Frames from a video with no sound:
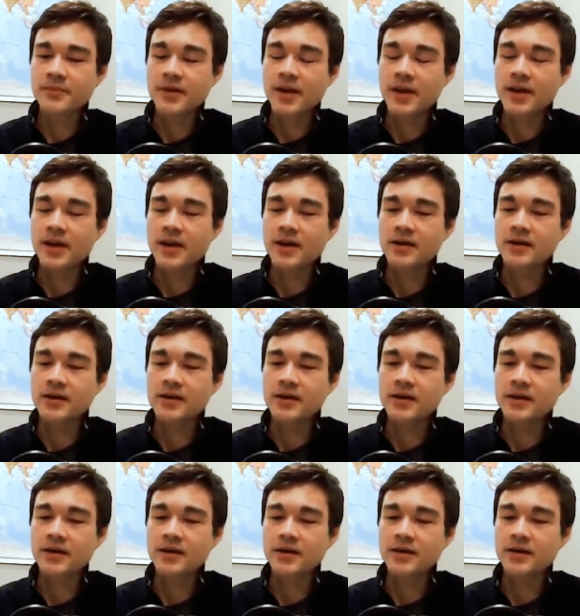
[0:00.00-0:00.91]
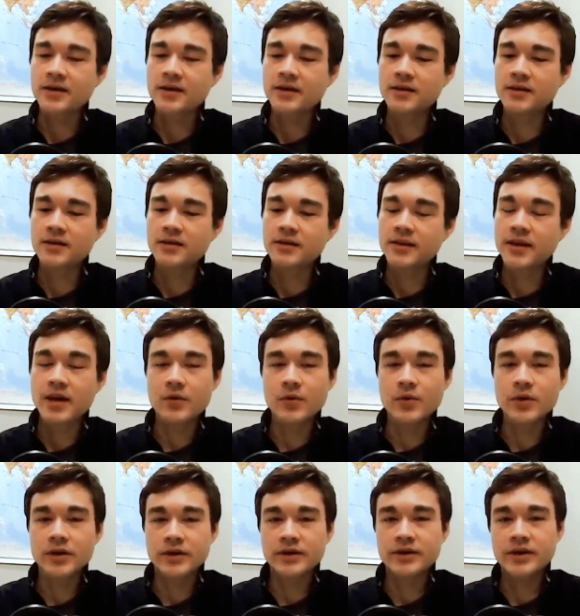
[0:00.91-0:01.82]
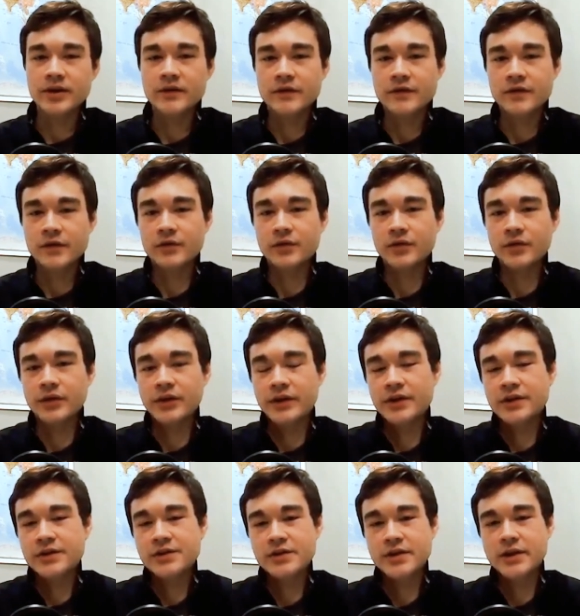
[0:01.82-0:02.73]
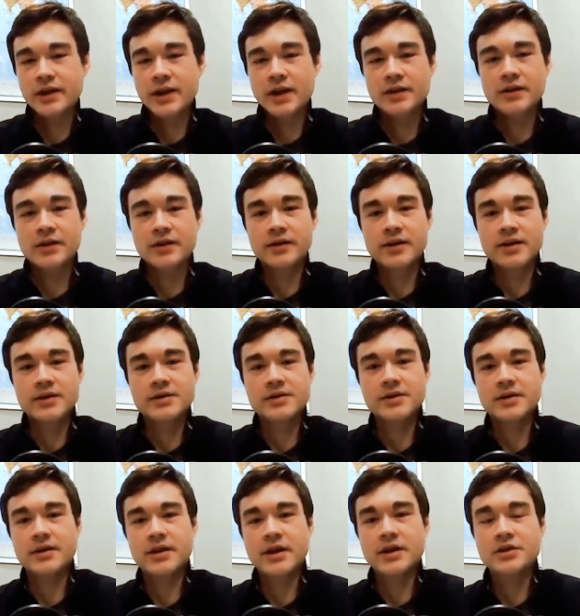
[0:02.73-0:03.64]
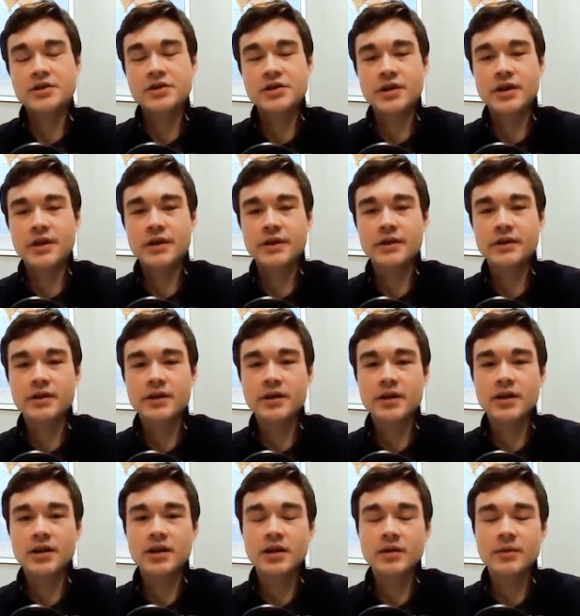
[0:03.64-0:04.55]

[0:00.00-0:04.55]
and uh, yeah, worked uh, for two years in London as an engineer uh,